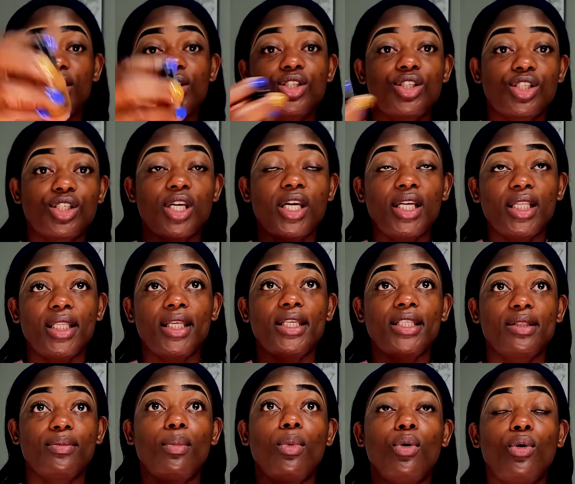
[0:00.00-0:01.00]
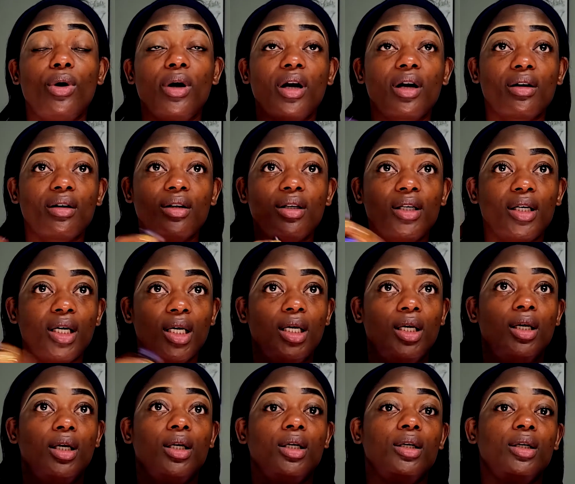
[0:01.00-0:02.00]
the shade is Mocha
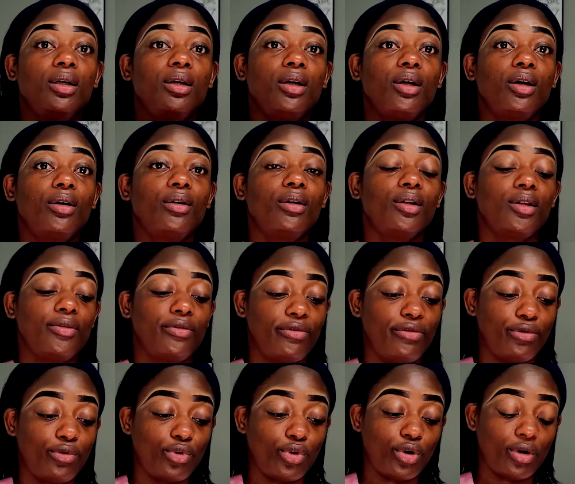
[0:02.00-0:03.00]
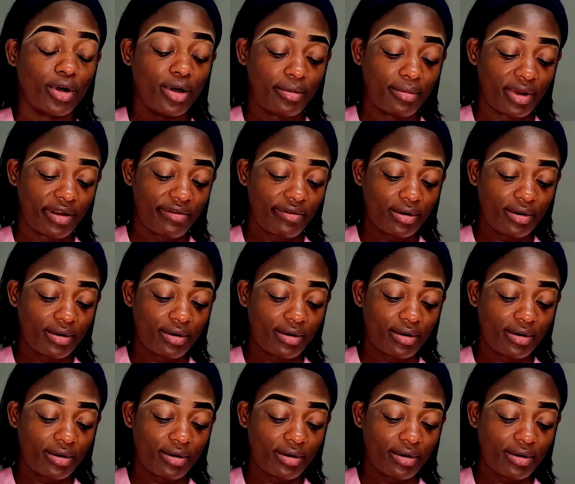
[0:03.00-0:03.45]
for my